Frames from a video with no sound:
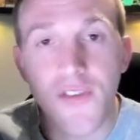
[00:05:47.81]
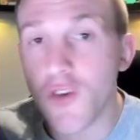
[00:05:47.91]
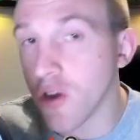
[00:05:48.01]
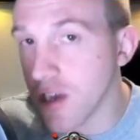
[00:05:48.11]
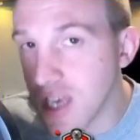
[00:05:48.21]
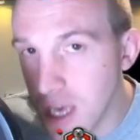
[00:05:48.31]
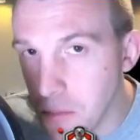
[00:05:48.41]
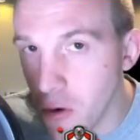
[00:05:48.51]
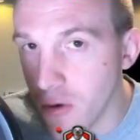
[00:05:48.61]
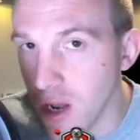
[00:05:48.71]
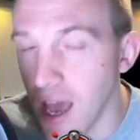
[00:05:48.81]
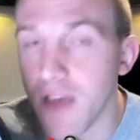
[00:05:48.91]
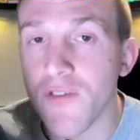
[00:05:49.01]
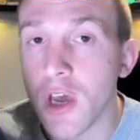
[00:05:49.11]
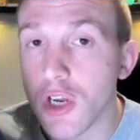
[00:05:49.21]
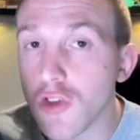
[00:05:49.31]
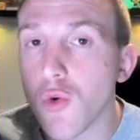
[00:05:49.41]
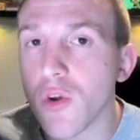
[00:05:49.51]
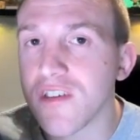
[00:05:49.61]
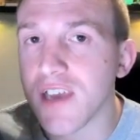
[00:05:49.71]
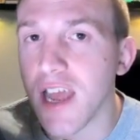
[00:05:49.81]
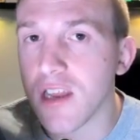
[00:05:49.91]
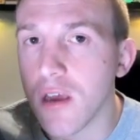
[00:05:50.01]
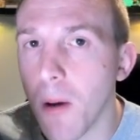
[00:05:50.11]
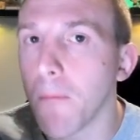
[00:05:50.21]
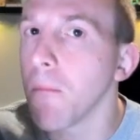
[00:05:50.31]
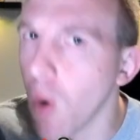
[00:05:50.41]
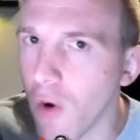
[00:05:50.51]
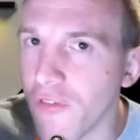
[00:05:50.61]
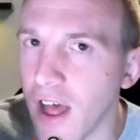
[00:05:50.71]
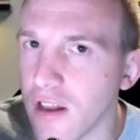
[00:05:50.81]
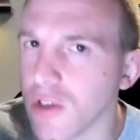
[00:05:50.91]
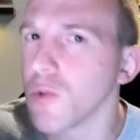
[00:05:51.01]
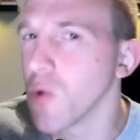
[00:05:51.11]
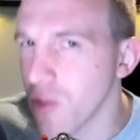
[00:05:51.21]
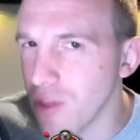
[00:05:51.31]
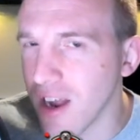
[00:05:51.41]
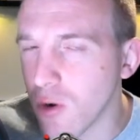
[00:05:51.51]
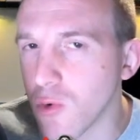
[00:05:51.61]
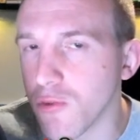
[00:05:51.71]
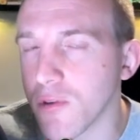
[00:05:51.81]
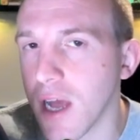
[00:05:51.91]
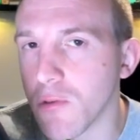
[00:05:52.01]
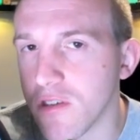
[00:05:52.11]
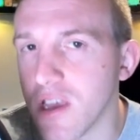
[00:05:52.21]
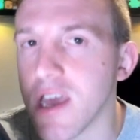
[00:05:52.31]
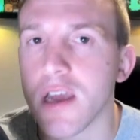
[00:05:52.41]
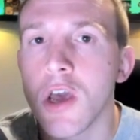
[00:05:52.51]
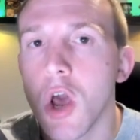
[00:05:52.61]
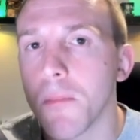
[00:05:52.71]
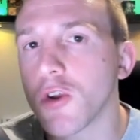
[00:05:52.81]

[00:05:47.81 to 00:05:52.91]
if you can keep her alive, she's going to get more value, that goes without saying,